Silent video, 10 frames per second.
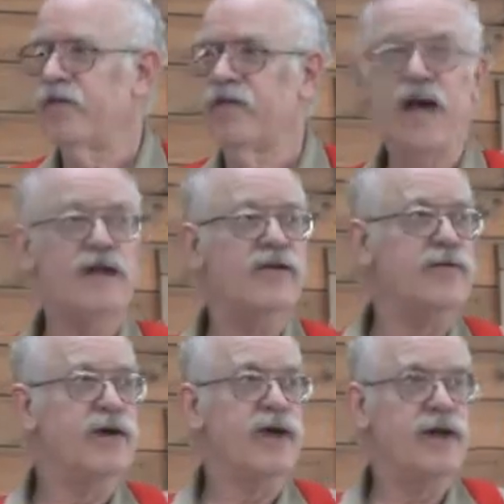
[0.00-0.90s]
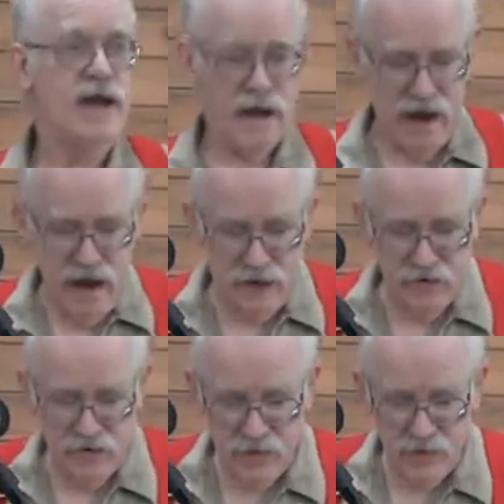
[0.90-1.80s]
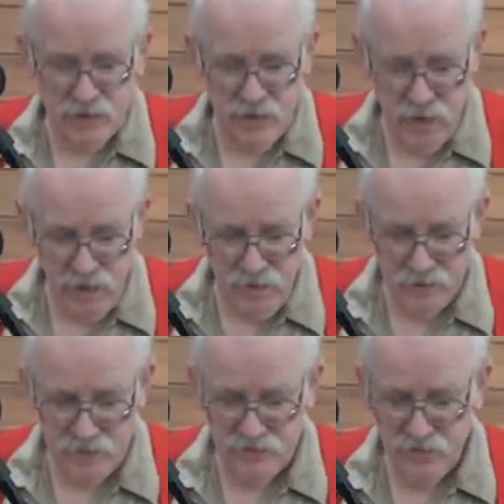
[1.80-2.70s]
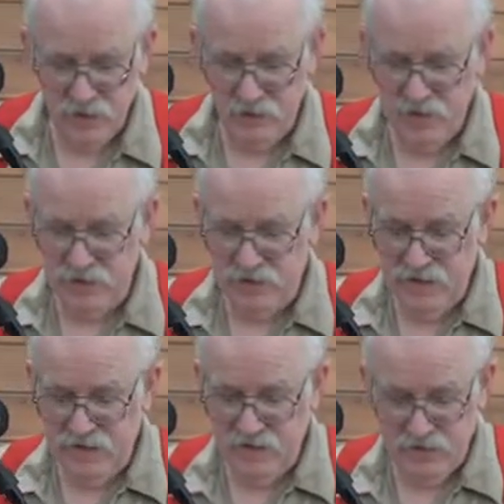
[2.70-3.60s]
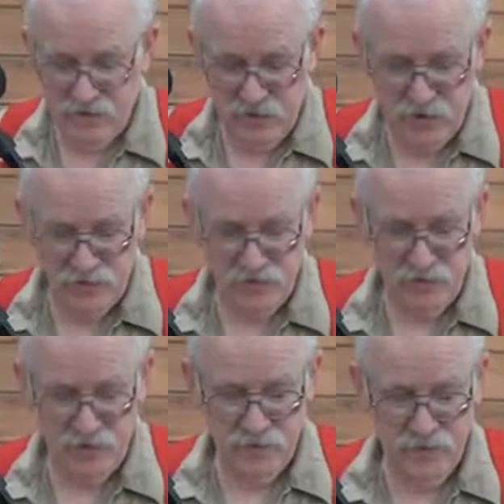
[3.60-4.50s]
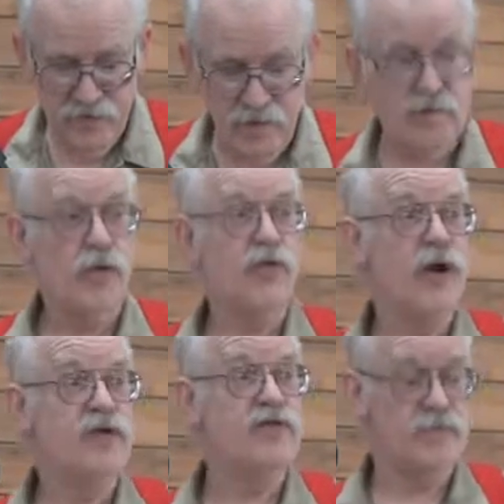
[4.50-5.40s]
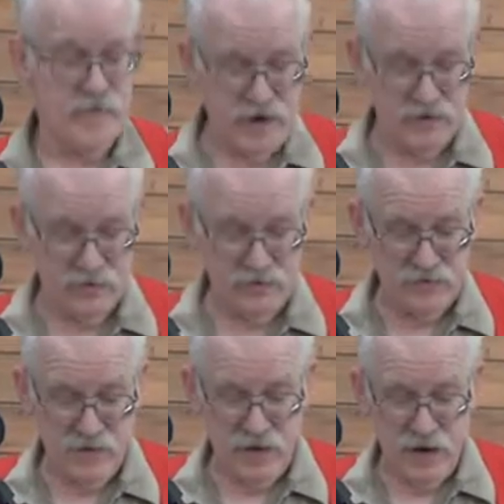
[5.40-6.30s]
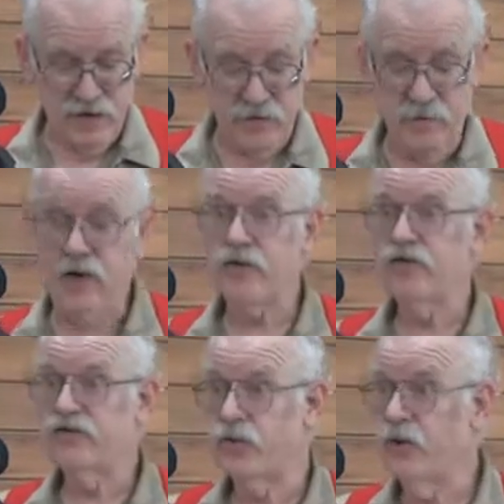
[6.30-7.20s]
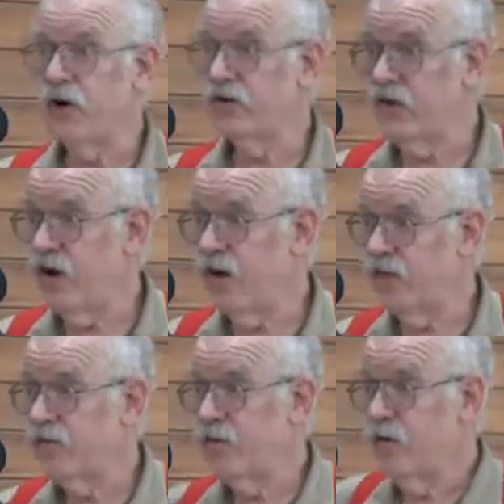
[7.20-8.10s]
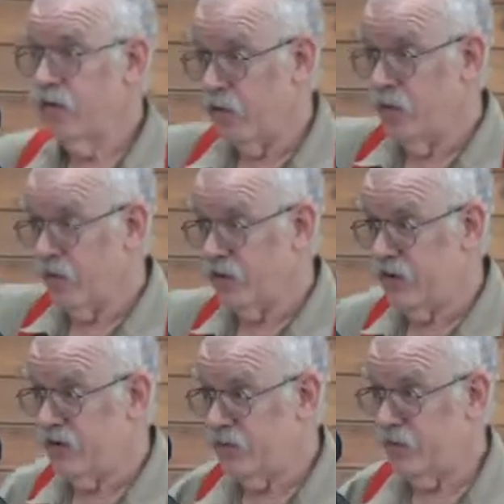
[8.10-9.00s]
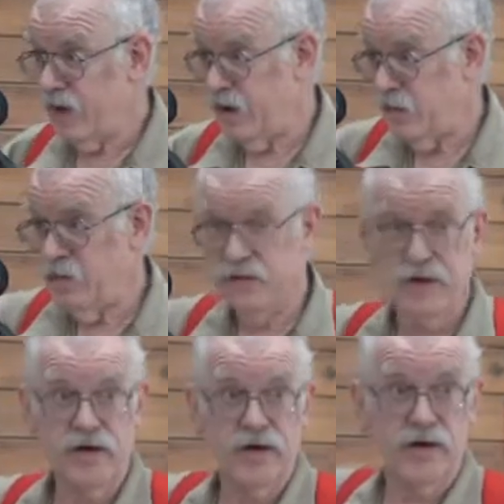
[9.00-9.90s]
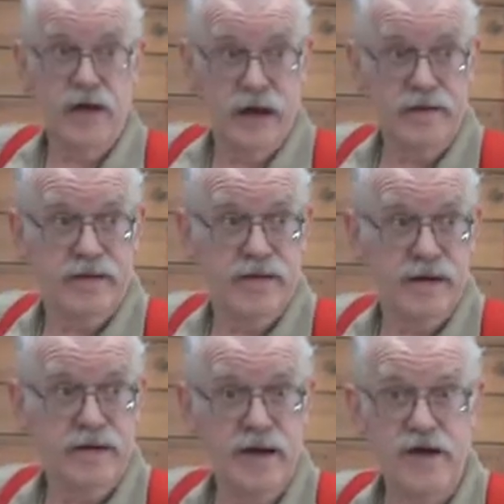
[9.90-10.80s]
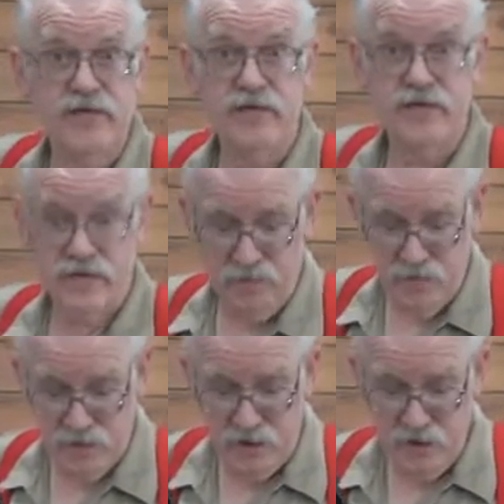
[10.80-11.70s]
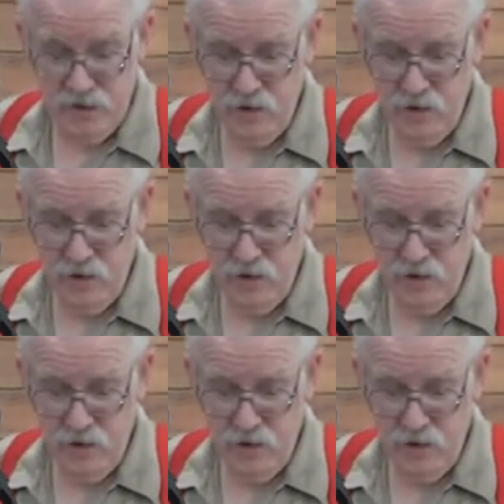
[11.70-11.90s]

Then you need accurate knowledge of the indigenous culture. Loren Spears and her mother, Dawn Dove, who participated with Doug at the dedication ceremony,